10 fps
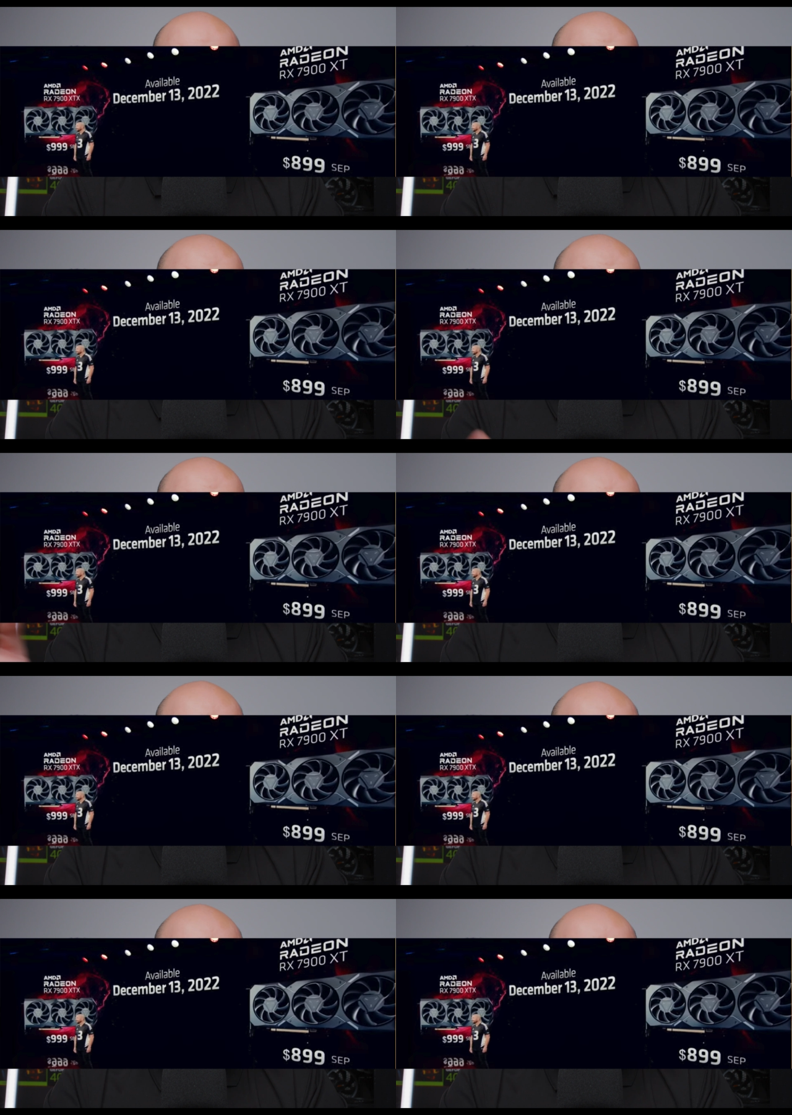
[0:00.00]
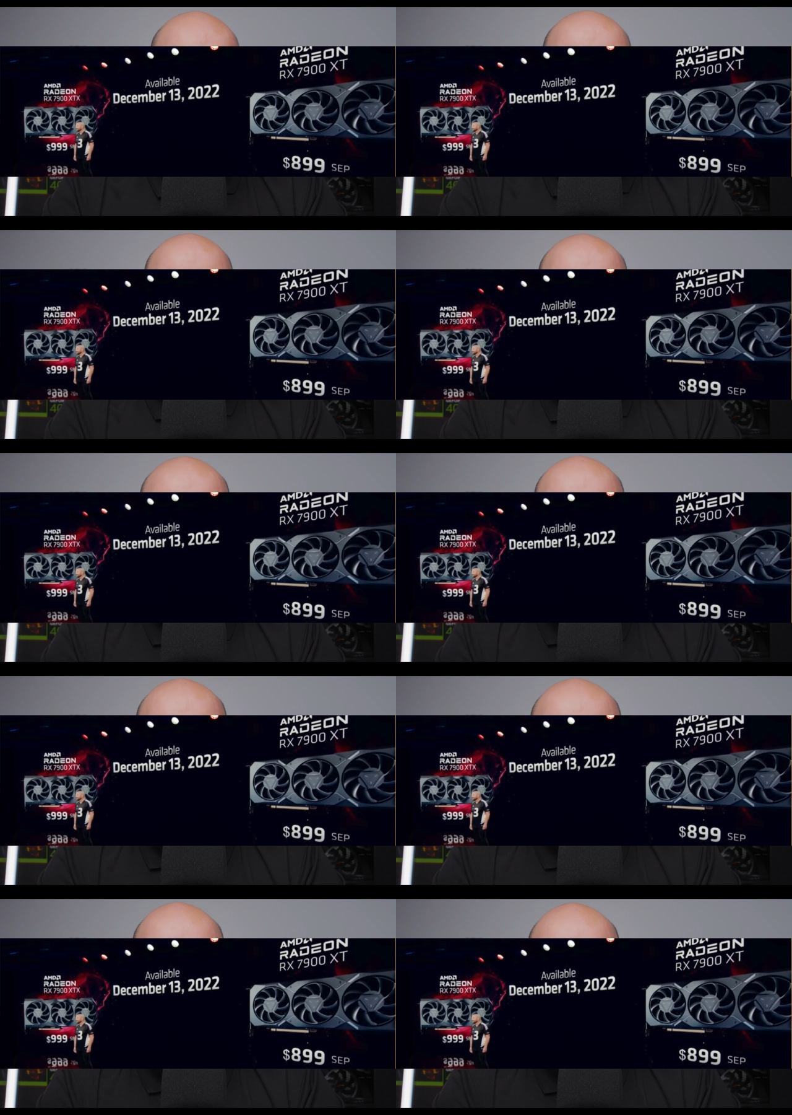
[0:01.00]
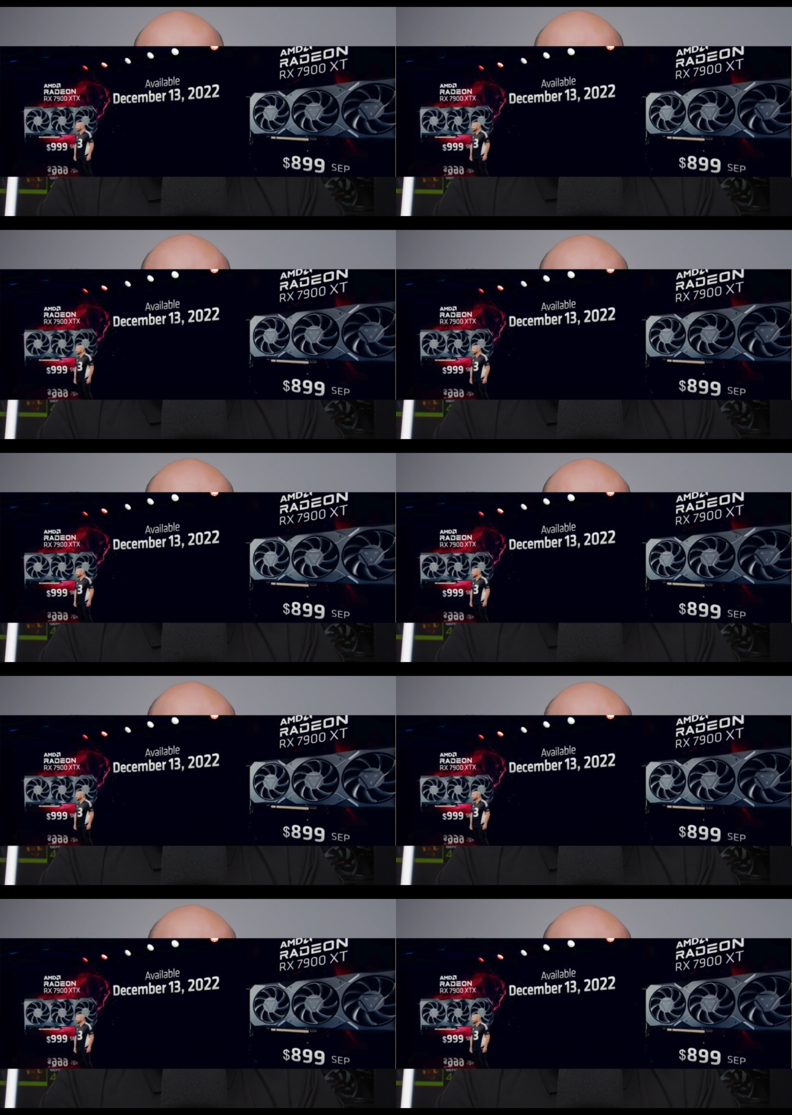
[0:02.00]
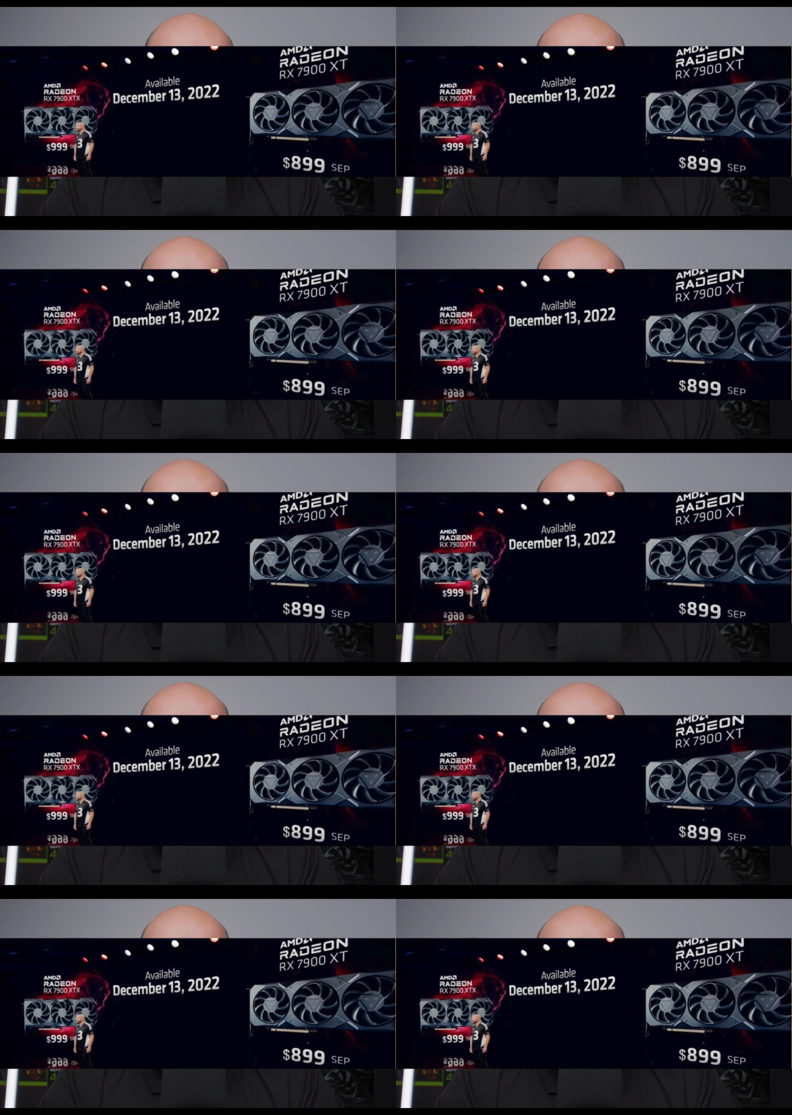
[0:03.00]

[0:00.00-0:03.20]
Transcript: Nobody's mouth can be seen.